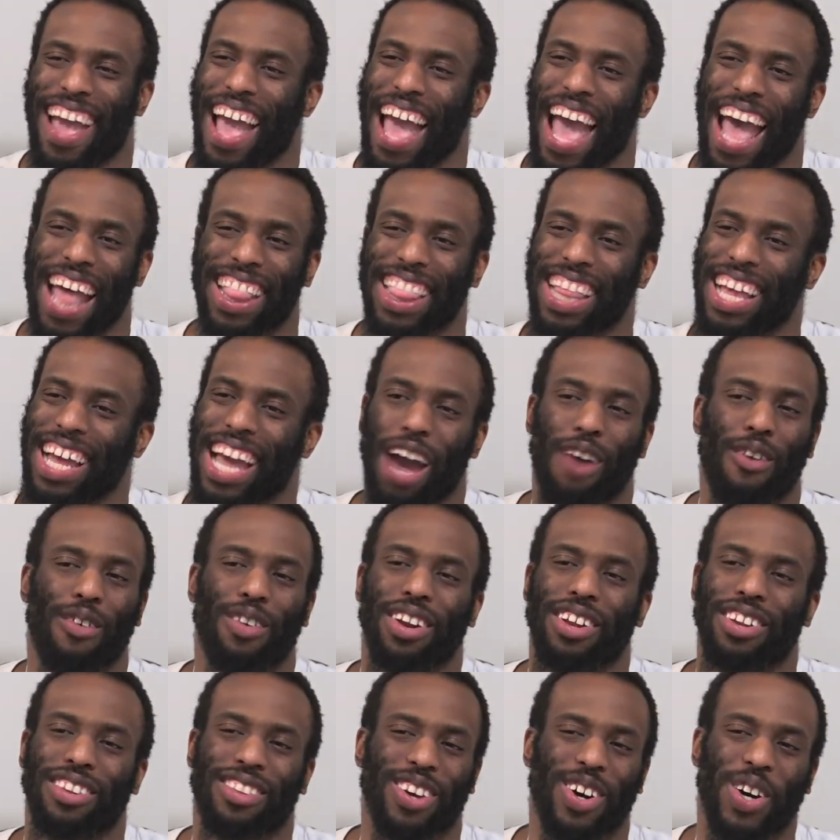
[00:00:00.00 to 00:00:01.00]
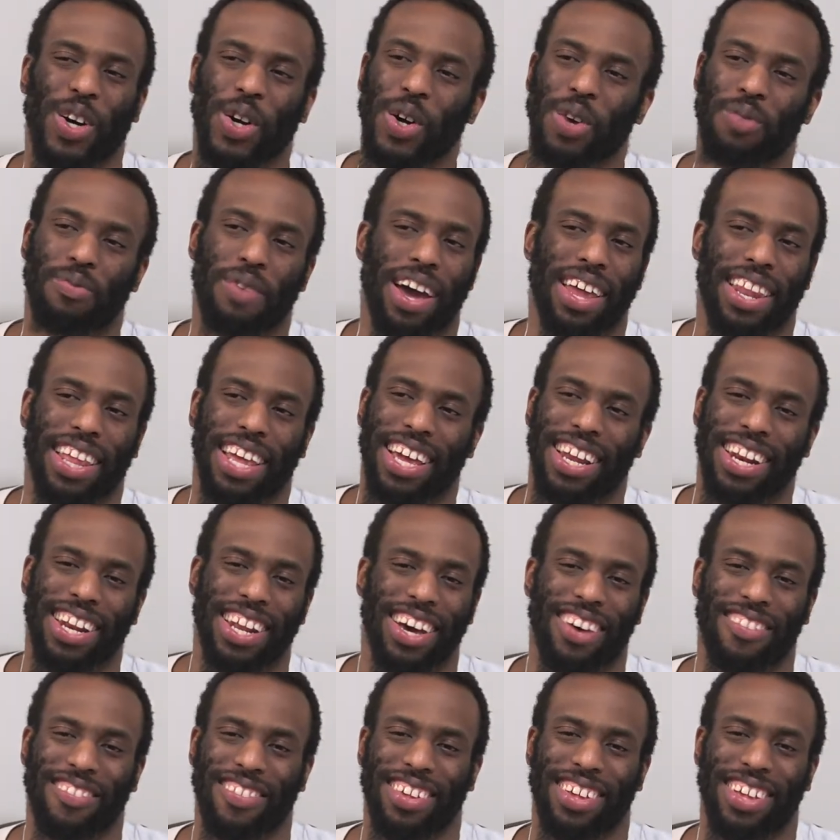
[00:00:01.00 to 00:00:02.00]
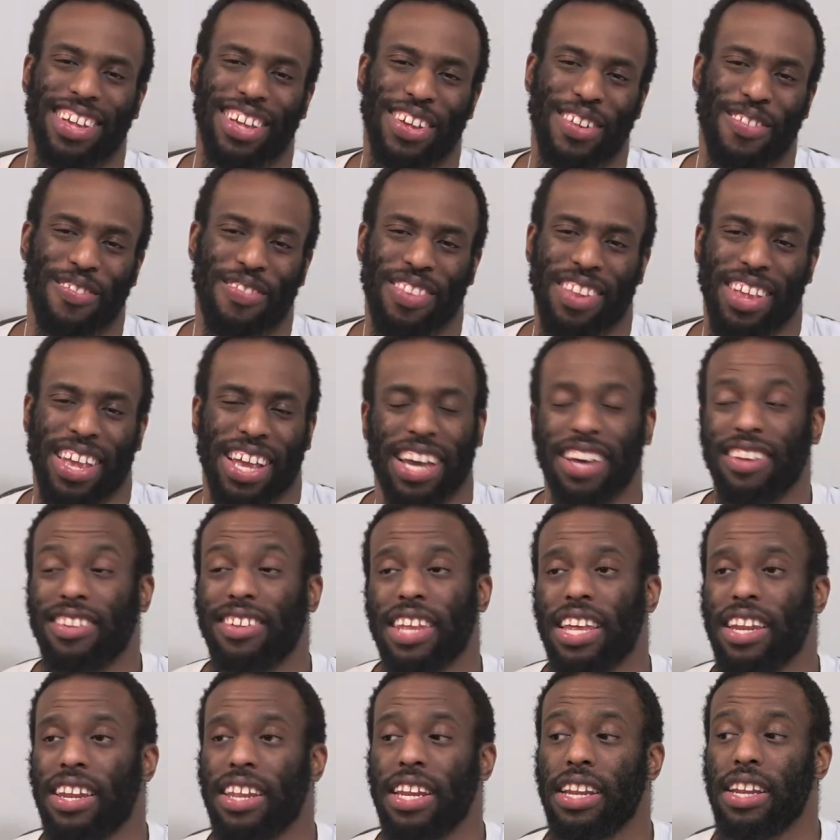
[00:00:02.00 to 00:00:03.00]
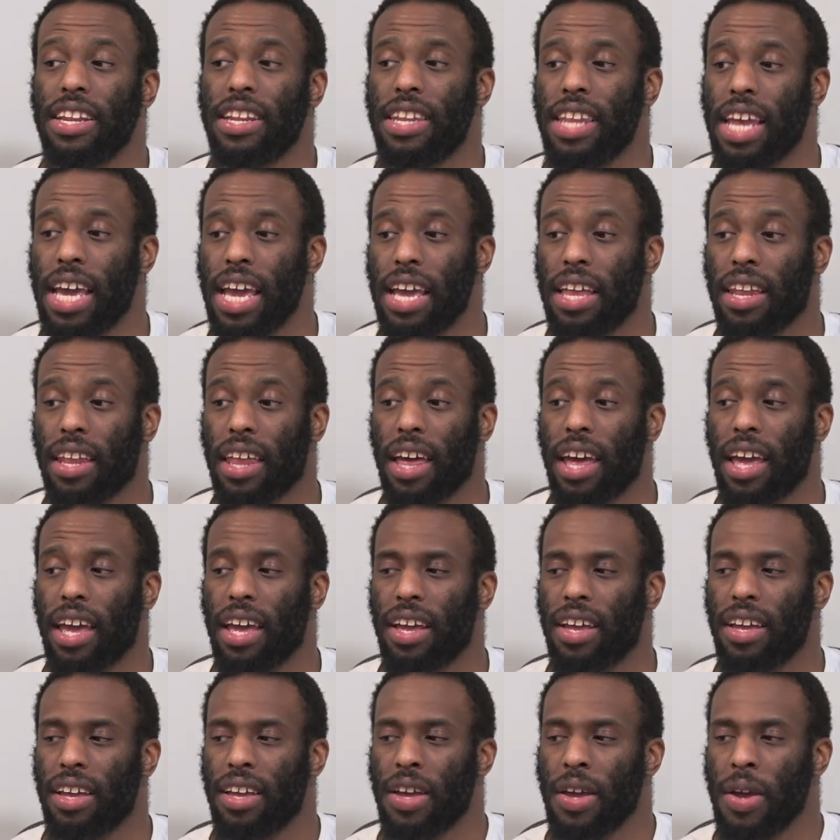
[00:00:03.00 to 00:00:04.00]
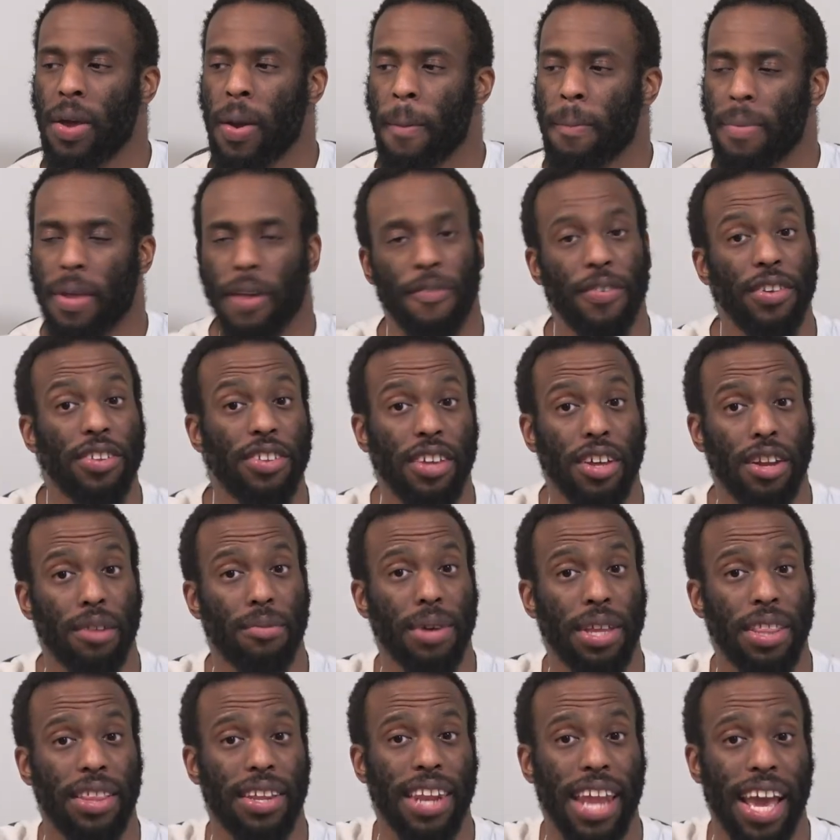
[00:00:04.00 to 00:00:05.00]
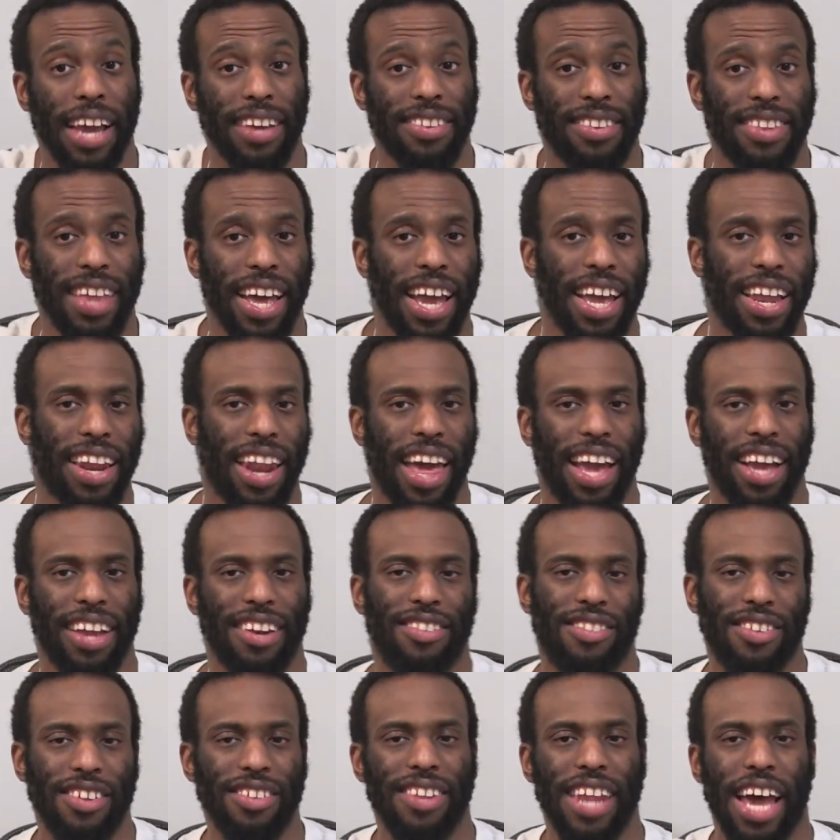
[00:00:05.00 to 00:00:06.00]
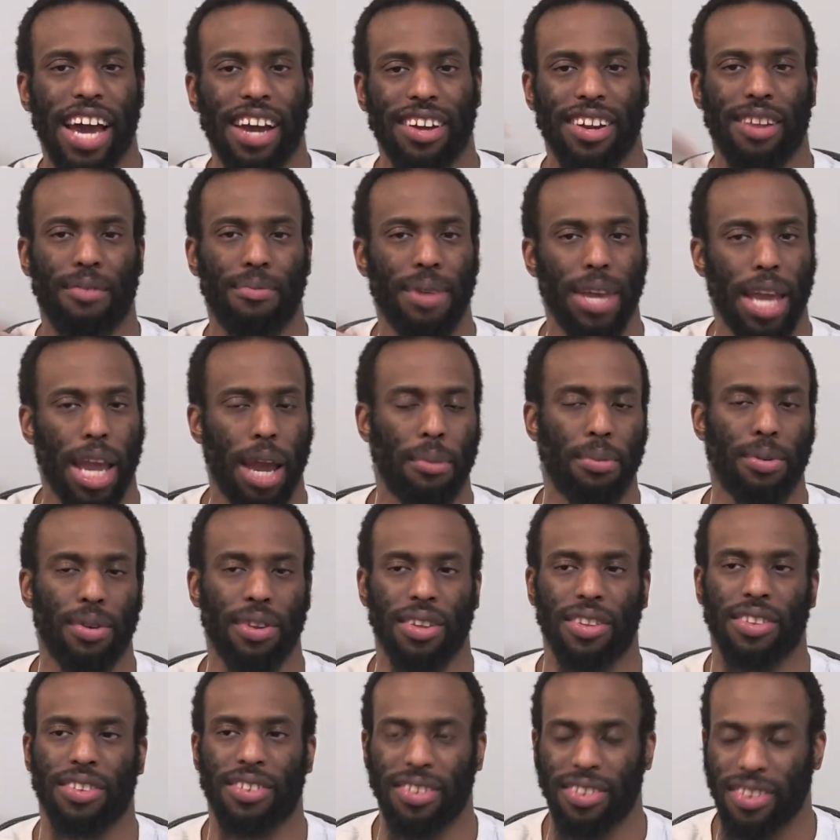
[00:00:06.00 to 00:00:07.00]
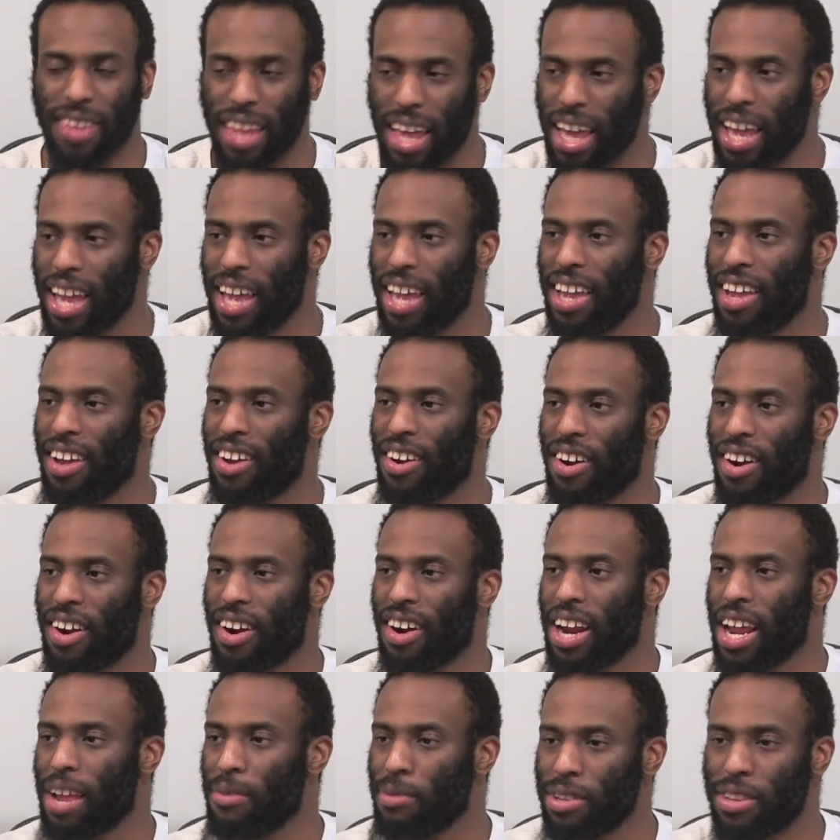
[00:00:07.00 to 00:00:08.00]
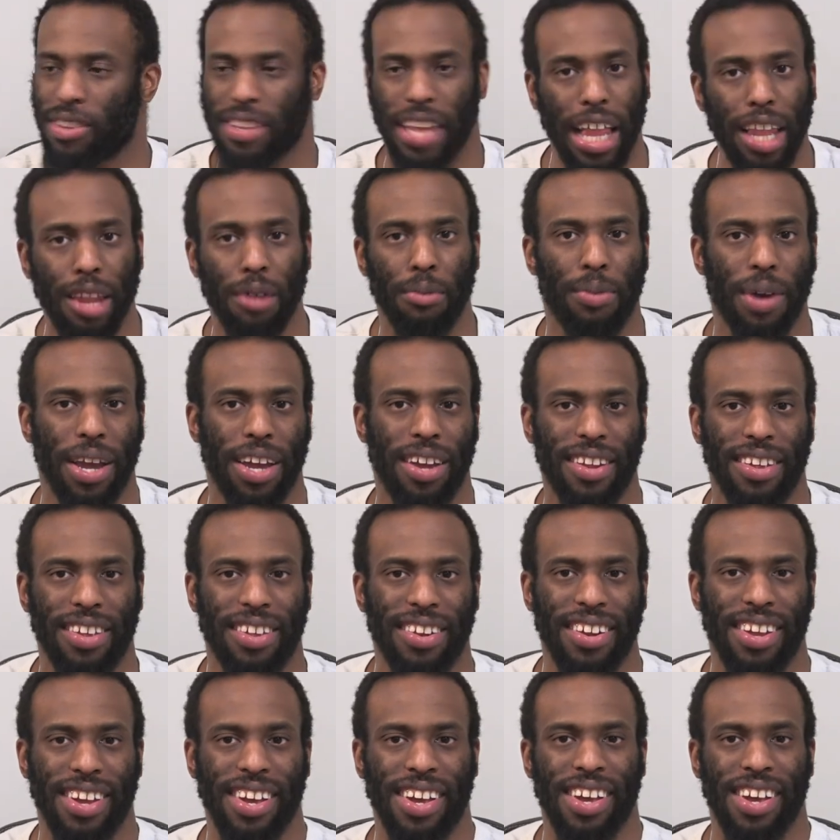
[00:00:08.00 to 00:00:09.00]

I would have told by the end of it. Because at the end of the day, like, if it's going to be the next day, like, she's not going to be able to say or be celebrated